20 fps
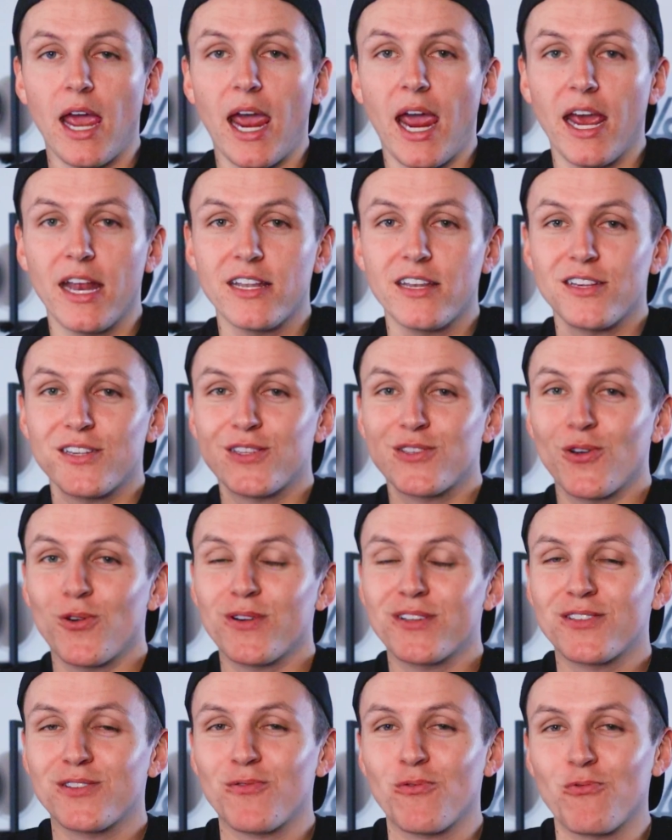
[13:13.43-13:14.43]
And so
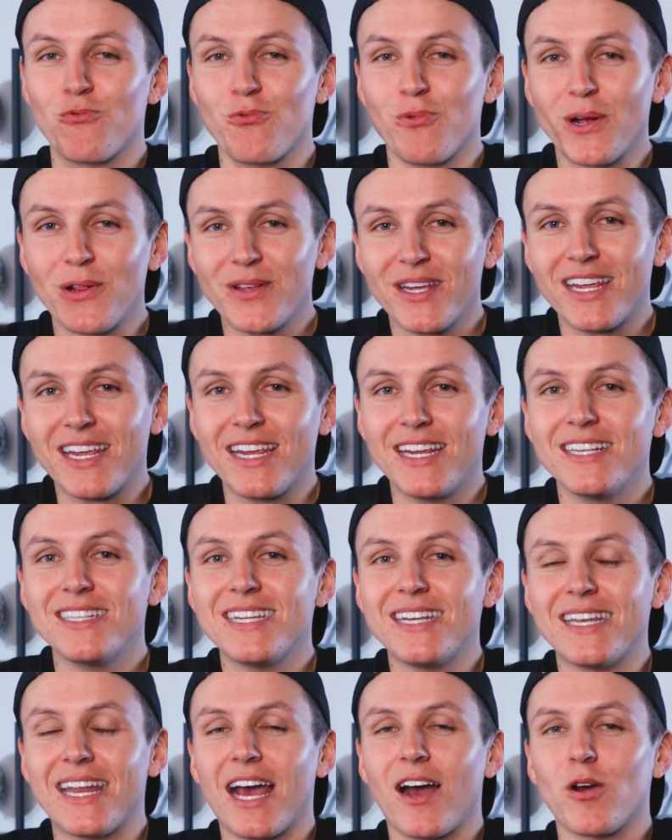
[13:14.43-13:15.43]
it's really
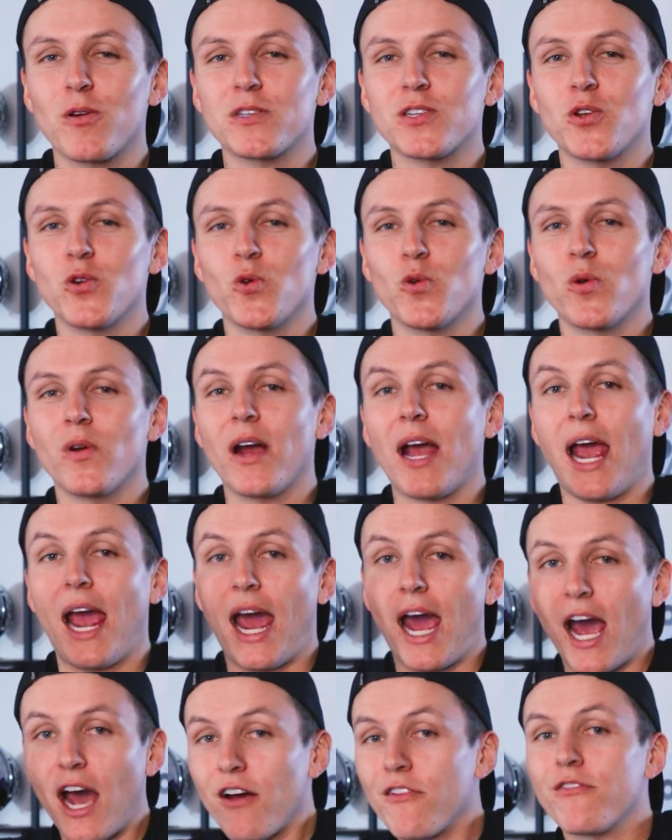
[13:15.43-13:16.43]
easy now to
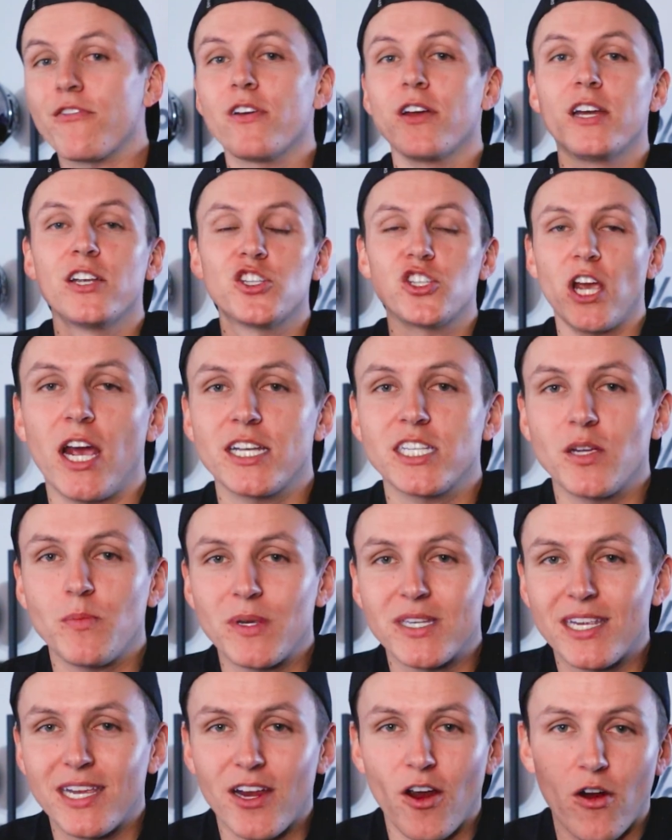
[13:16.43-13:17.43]
have
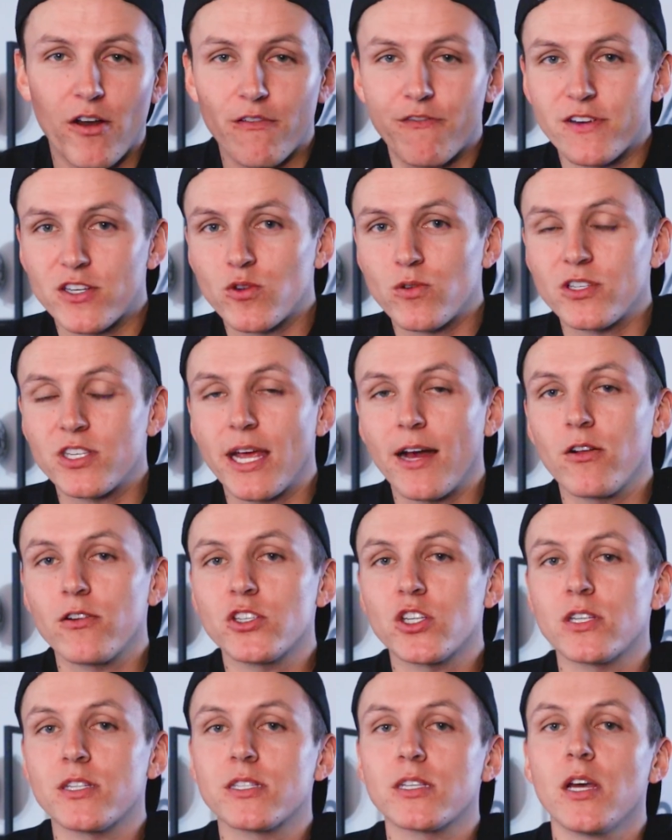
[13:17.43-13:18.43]
ChatGPT, artificial
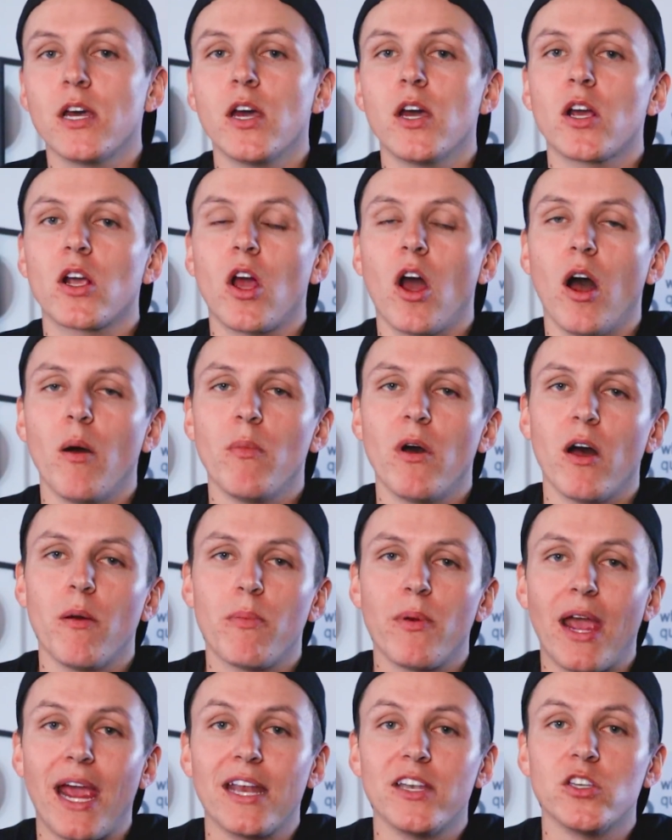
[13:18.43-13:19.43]
intelligence come
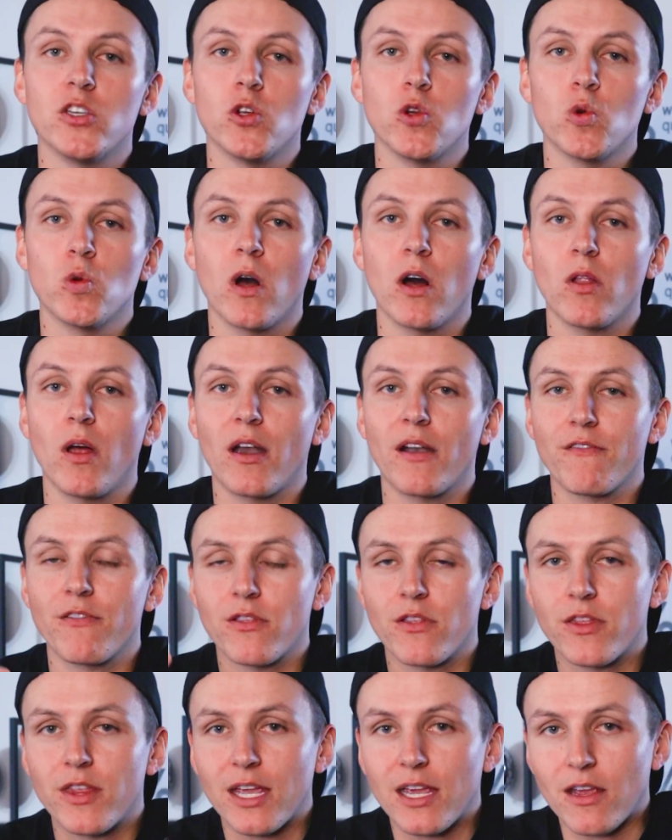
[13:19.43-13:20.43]
up and do a lot of
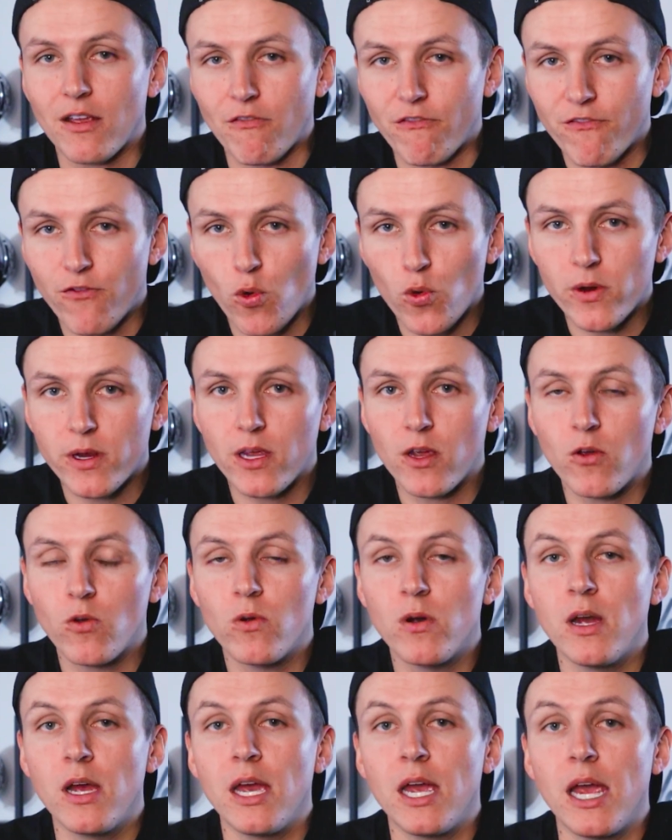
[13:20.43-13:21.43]
the thinking for
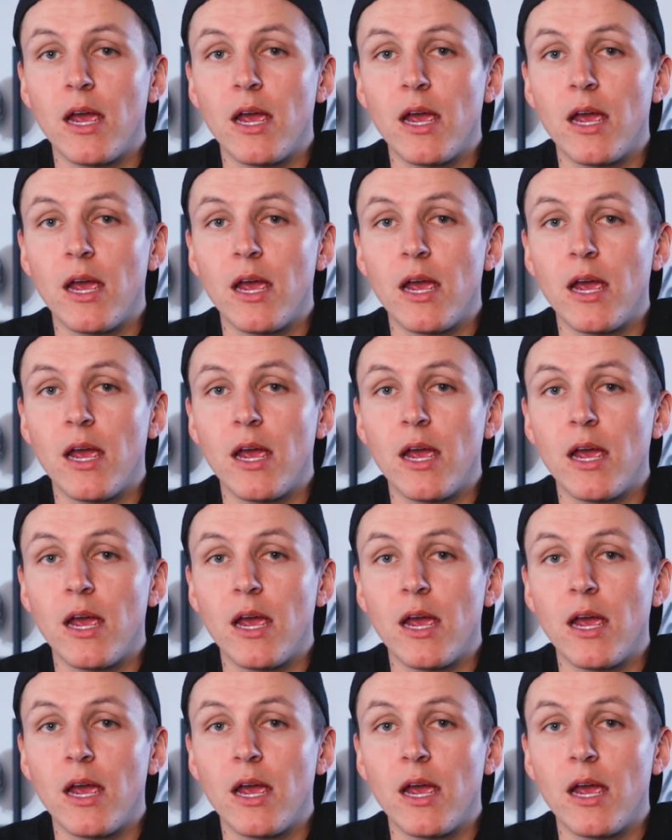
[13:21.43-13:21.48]
you,